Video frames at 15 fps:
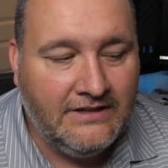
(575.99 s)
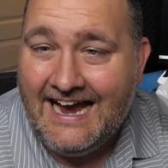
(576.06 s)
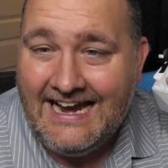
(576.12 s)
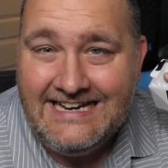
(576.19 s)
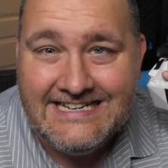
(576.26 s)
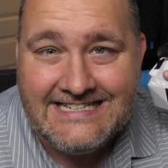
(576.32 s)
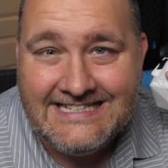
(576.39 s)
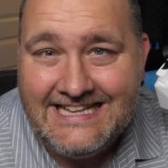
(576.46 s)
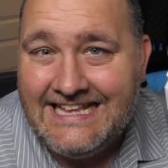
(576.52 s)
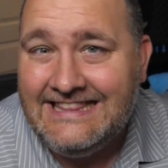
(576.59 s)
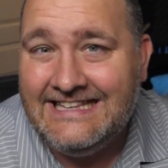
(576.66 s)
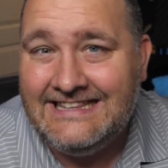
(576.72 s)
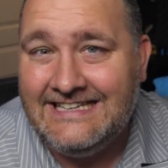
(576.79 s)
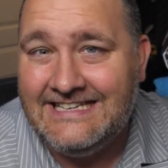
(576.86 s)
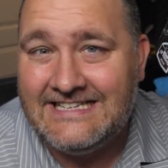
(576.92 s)
I just think
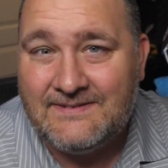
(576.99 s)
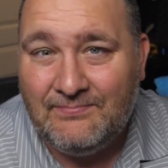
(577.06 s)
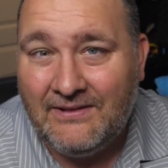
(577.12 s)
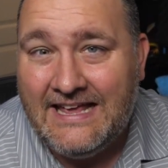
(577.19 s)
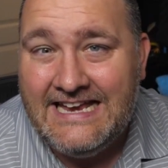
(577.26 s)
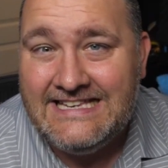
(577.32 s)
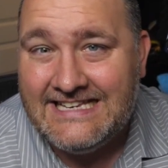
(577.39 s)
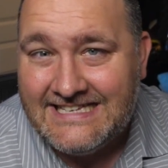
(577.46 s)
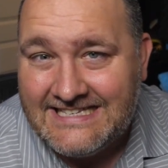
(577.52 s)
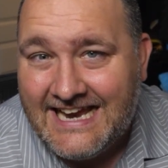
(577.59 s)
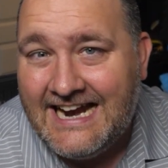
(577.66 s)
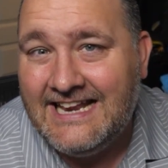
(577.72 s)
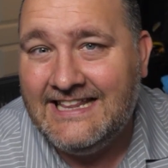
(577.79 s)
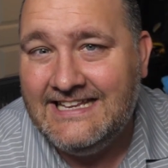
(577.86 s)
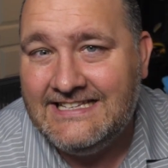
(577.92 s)
that the displays
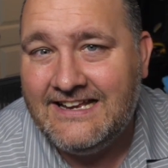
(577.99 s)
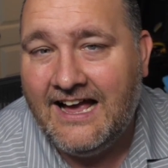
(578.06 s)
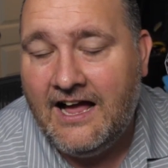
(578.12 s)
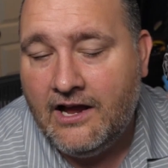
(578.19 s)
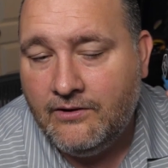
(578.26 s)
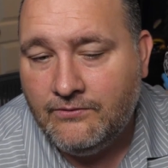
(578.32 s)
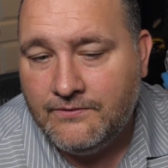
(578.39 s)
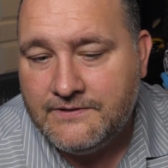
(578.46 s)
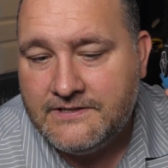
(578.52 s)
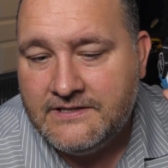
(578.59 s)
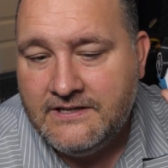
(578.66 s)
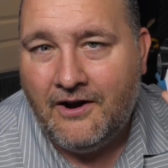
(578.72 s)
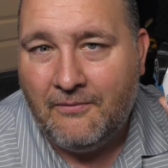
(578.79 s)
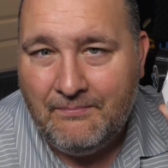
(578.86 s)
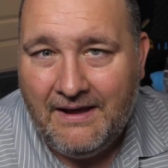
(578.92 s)
inside of these goggles
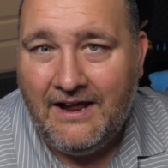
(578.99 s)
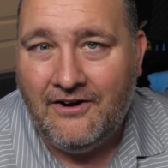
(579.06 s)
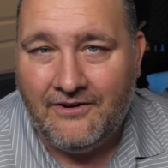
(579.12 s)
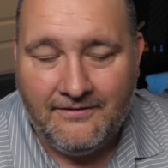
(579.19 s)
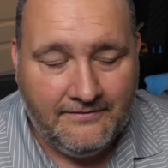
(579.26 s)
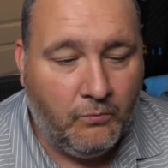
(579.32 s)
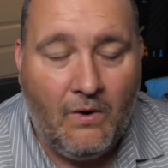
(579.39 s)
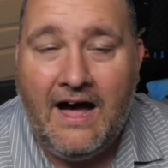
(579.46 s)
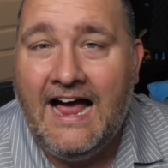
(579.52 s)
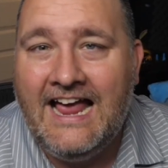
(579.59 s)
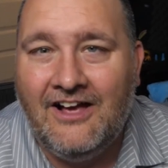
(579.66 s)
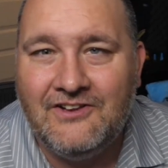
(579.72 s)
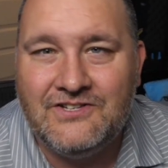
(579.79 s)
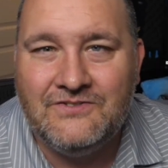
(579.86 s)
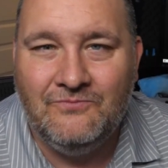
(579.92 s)
are better. Why
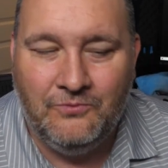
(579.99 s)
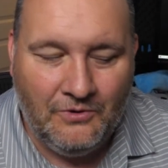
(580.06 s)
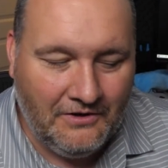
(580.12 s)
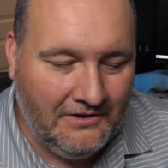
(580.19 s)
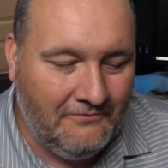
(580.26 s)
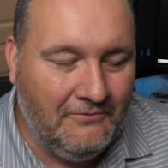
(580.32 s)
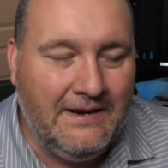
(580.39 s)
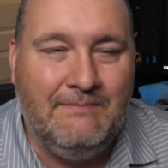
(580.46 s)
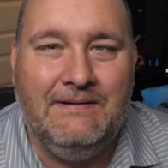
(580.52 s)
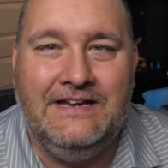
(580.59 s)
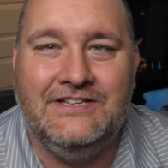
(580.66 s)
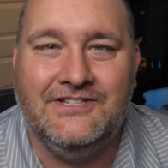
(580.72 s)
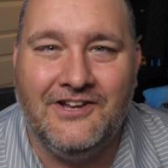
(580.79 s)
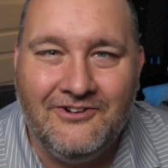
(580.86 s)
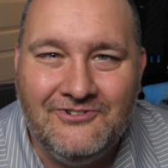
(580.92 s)
else would we be
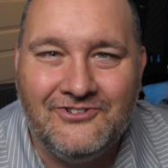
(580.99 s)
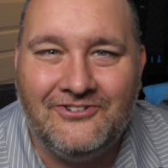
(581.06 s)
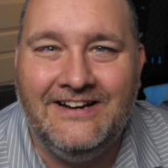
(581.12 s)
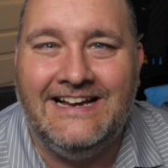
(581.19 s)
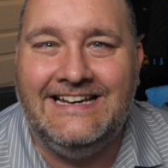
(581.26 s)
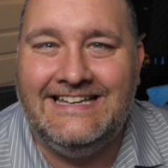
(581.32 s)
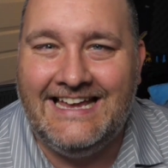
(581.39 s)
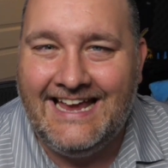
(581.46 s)
so tricked?